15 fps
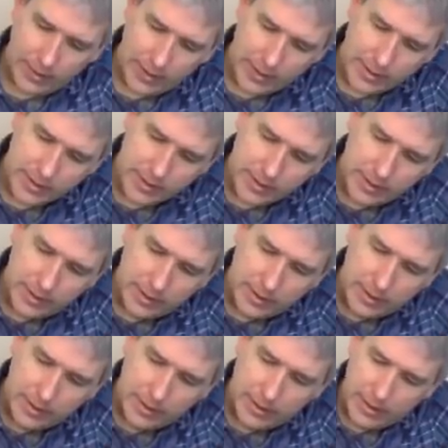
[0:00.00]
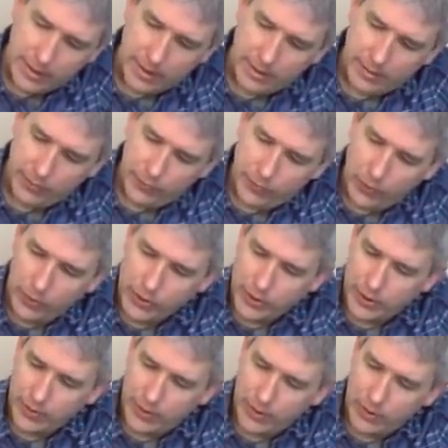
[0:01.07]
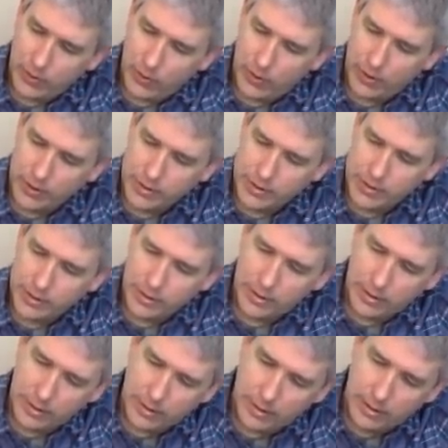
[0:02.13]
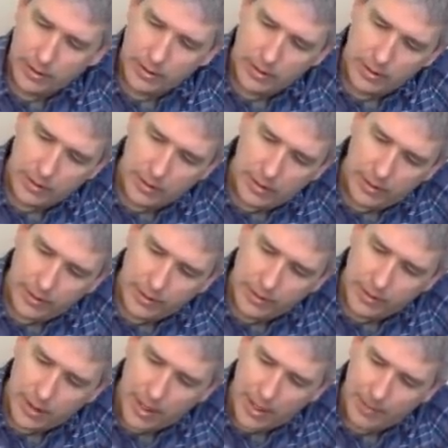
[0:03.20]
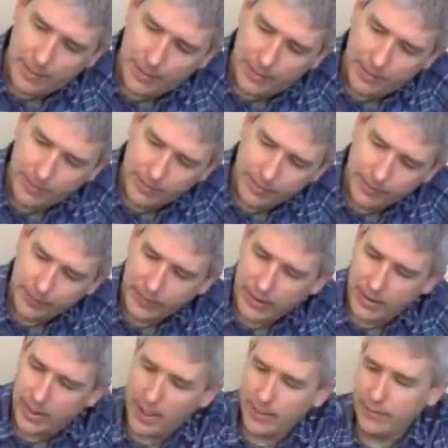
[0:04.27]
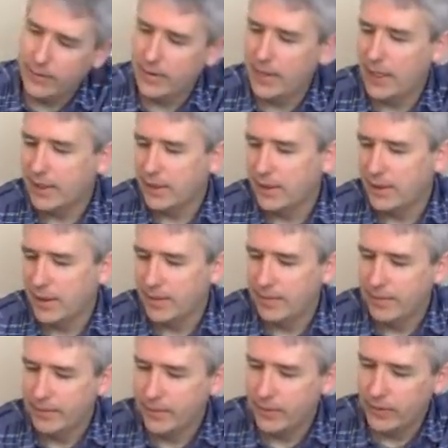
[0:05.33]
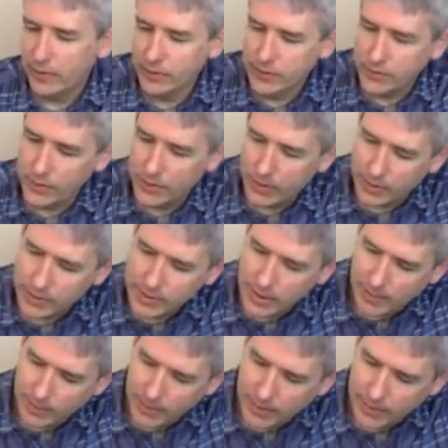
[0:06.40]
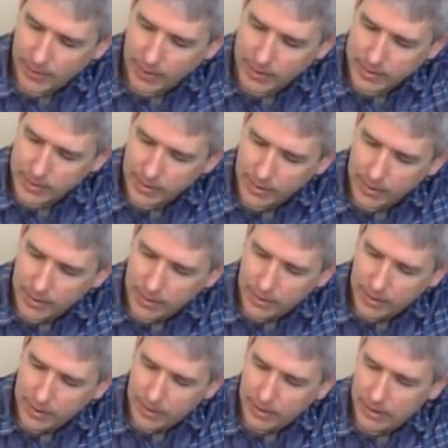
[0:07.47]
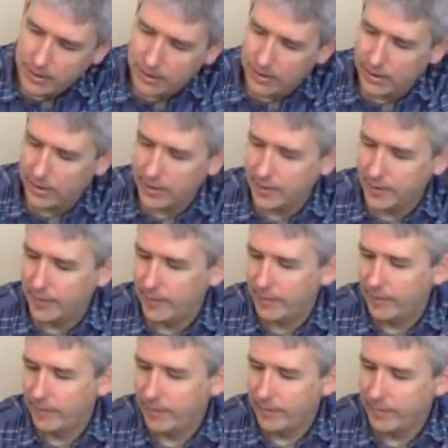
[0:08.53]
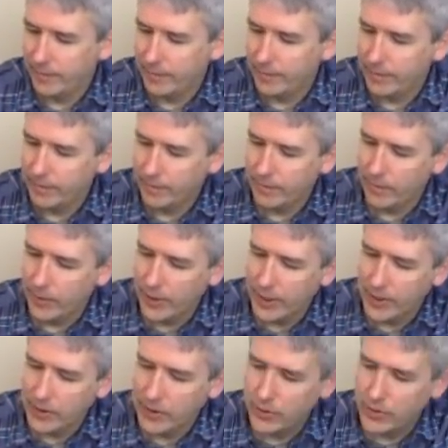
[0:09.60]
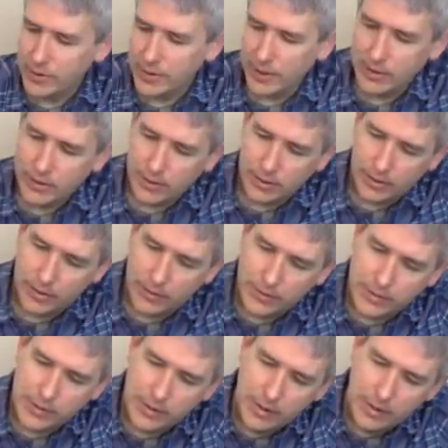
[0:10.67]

is 4 generator coils on the top, and I have connected them for those who are assembling these. What I do is I turn these